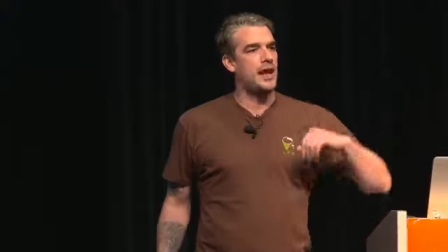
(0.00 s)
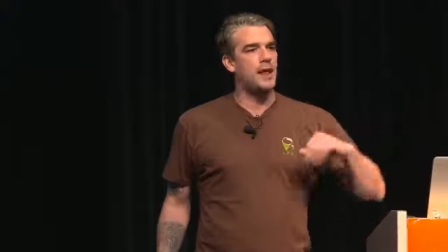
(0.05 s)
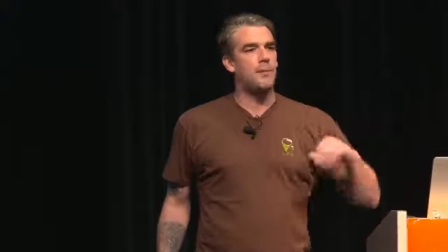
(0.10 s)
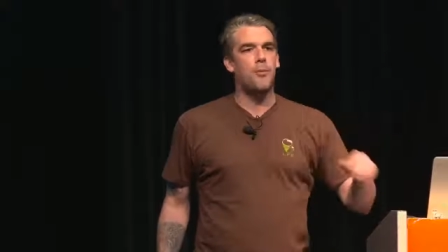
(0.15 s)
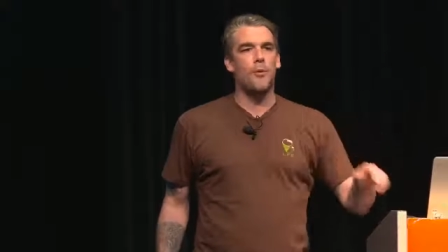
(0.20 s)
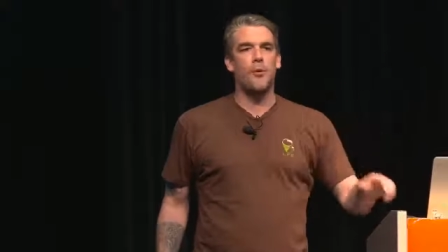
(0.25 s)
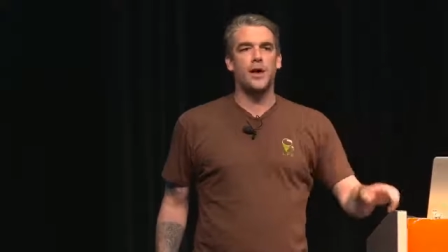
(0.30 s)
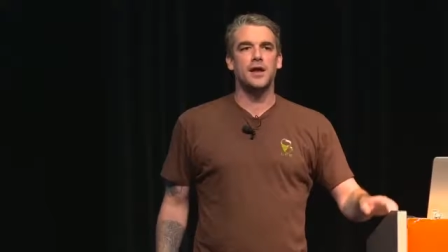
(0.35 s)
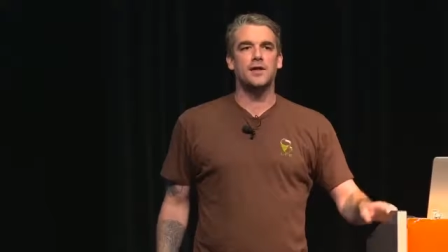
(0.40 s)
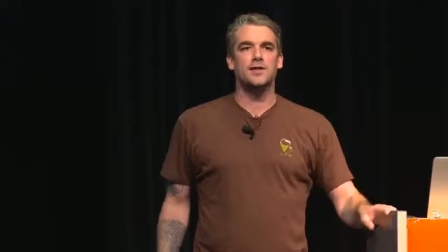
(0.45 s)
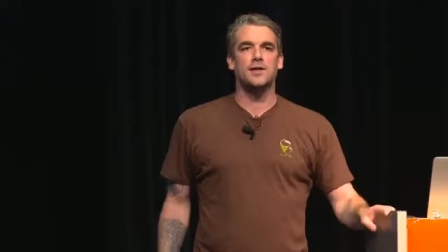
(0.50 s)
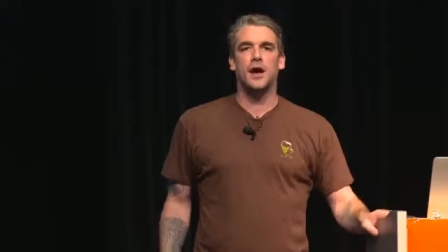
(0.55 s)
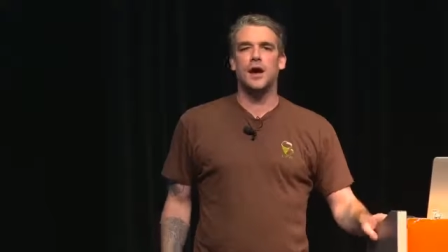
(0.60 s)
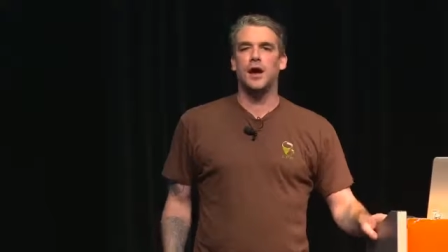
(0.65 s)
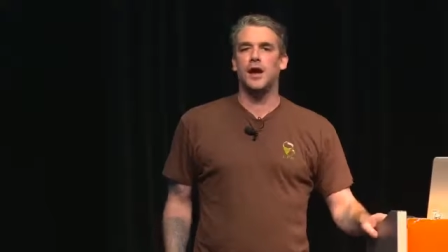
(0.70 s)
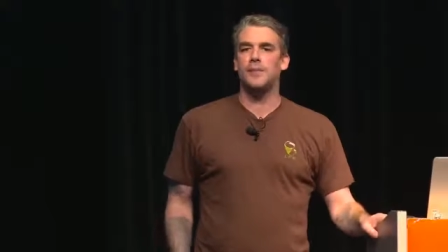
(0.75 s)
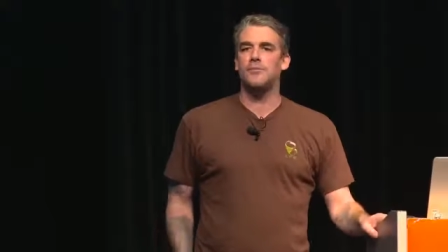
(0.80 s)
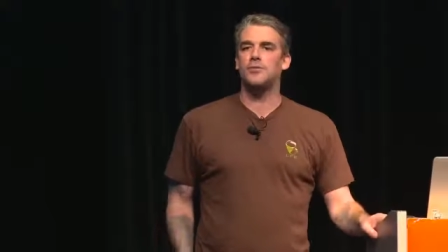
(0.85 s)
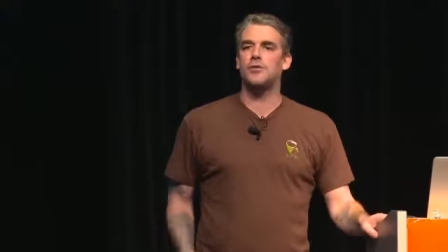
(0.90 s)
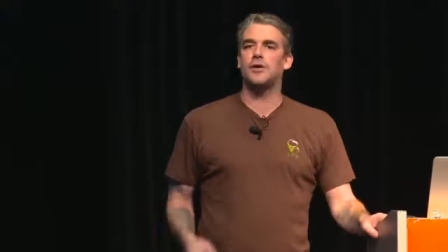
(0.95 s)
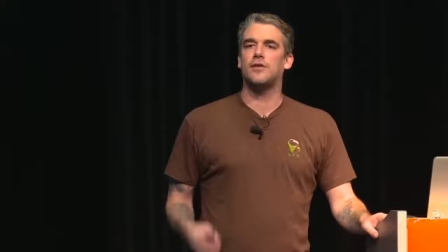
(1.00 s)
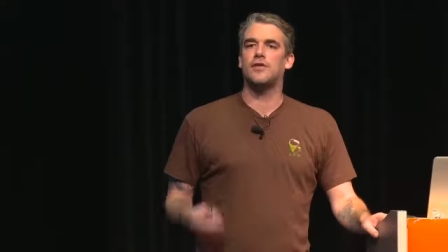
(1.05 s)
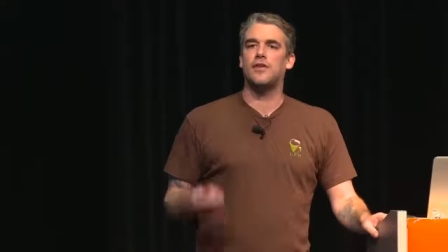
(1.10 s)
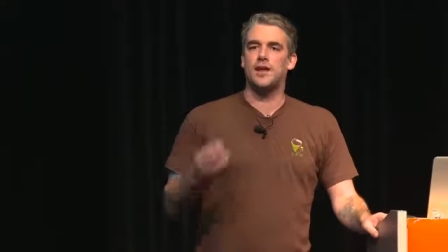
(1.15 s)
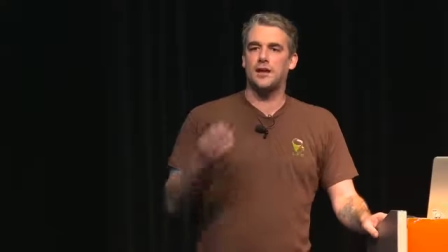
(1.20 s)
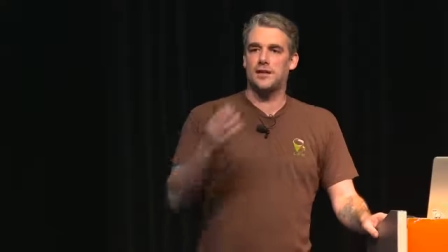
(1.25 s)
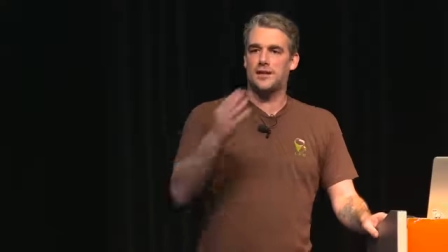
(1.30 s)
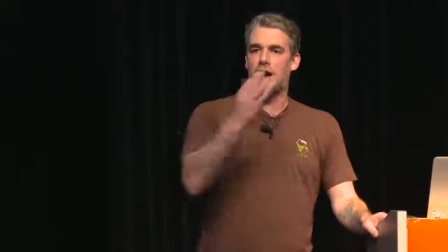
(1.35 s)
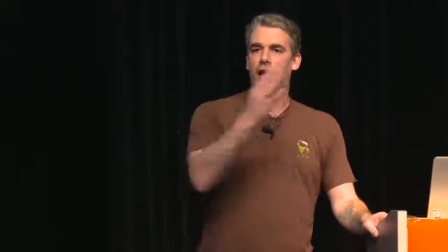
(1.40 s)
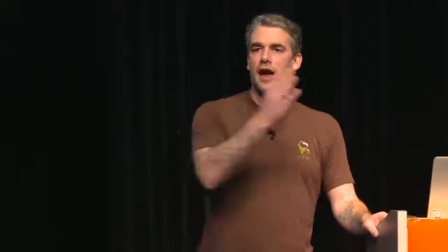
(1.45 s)
any point in time during
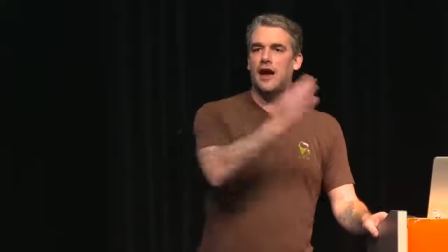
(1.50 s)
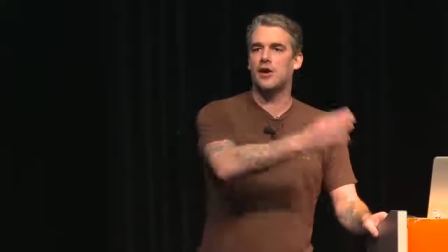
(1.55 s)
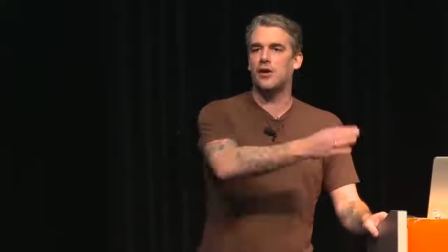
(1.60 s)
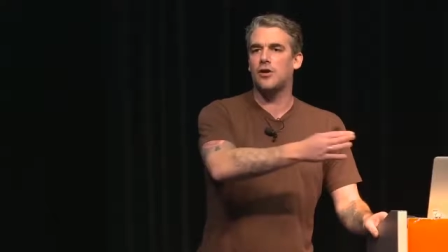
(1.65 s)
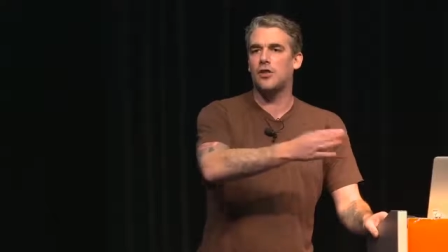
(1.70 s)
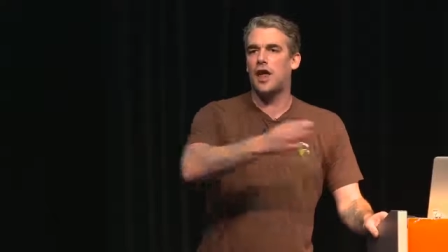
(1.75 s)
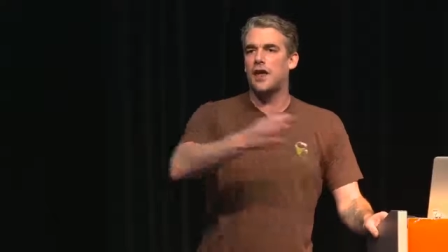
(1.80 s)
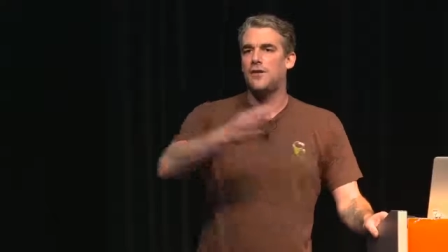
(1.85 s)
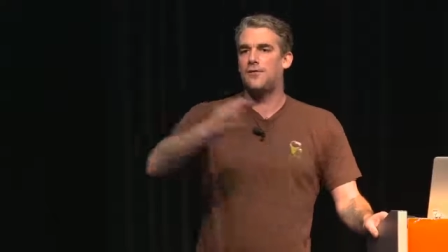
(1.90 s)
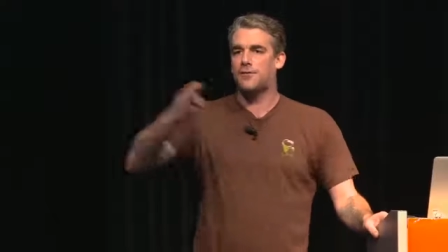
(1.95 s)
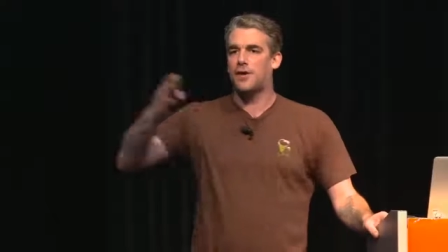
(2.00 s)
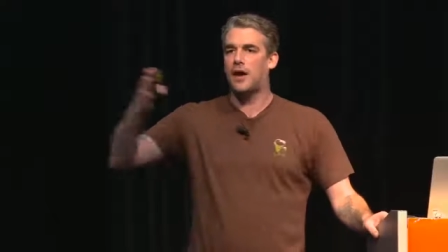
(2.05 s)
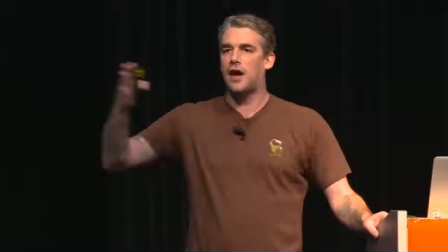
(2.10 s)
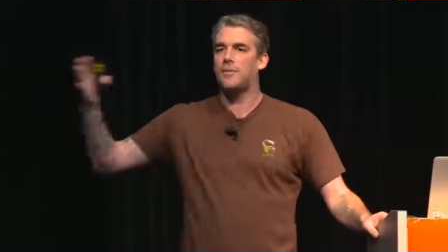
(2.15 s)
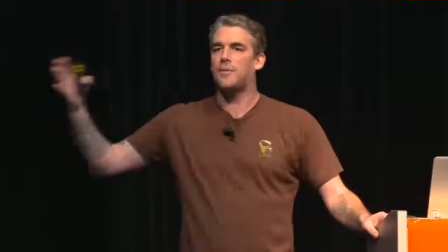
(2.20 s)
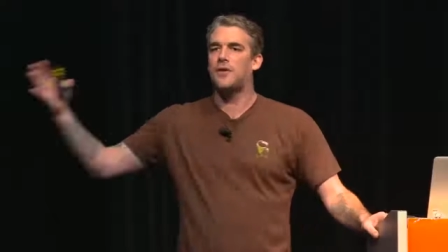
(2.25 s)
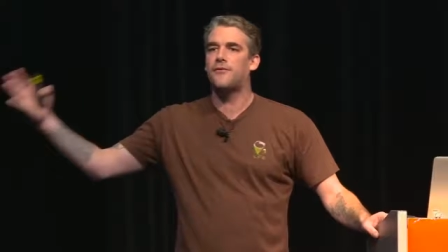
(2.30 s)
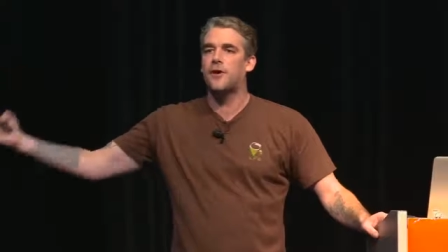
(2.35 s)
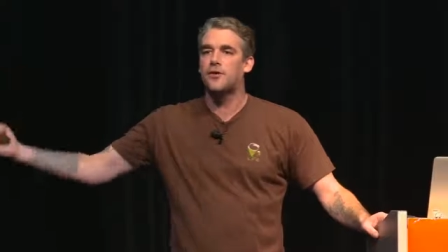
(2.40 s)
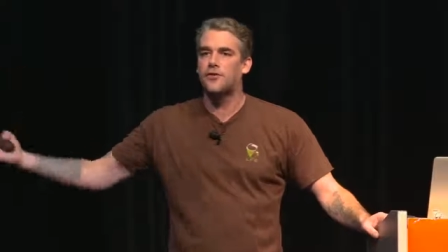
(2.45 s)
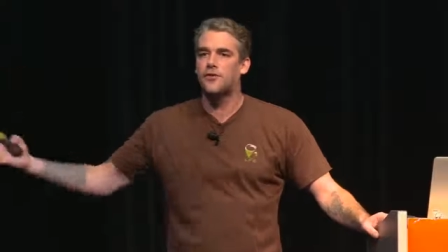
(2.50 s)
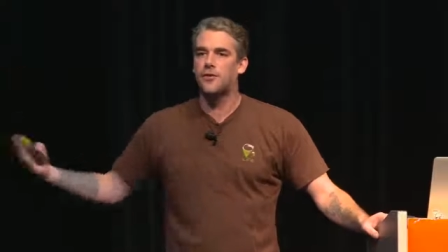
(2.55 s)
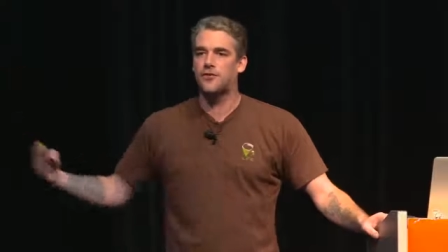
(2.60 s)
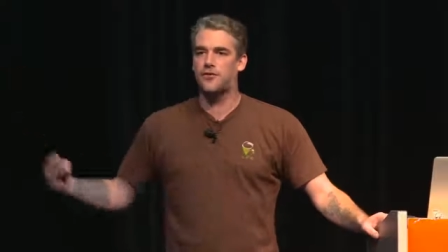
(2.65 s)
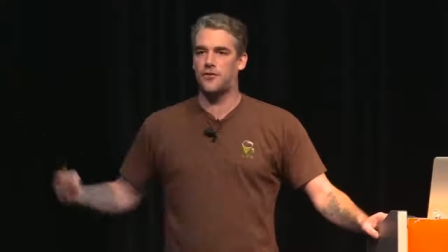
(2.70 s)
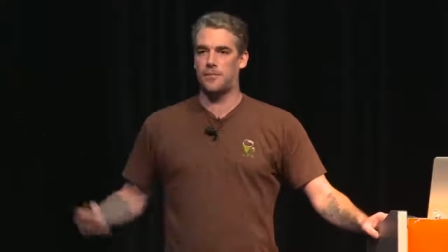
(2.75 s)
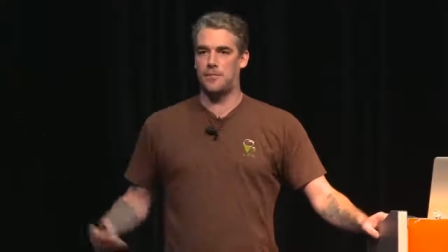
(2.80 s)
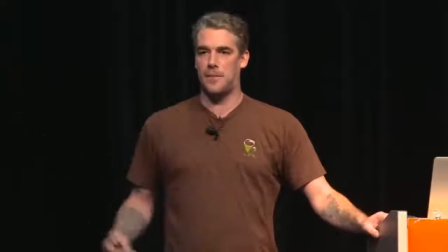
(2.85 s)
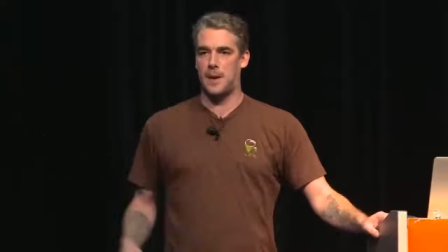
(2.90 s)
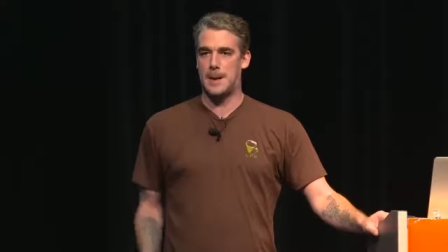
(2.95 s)
the entire lifetime of our
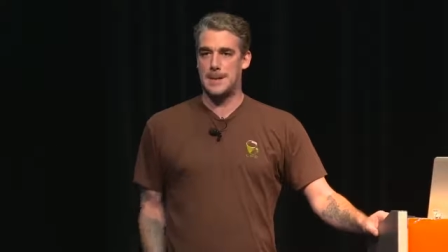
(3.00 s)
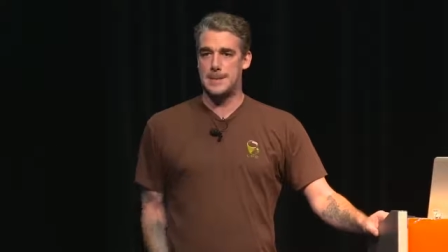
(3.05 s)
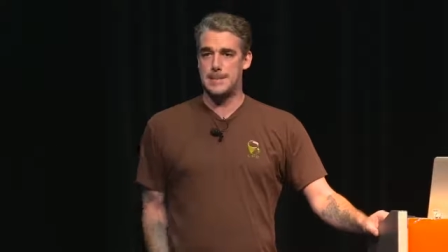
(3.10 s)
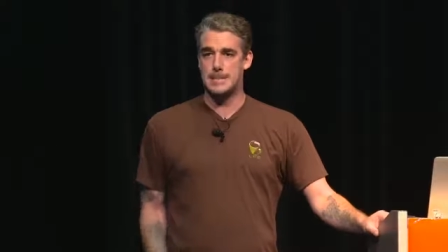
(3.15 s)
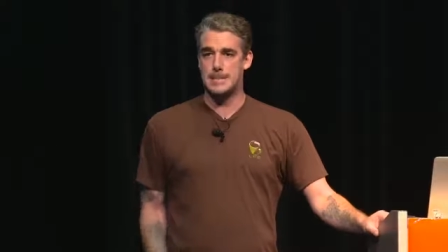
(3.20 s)
system.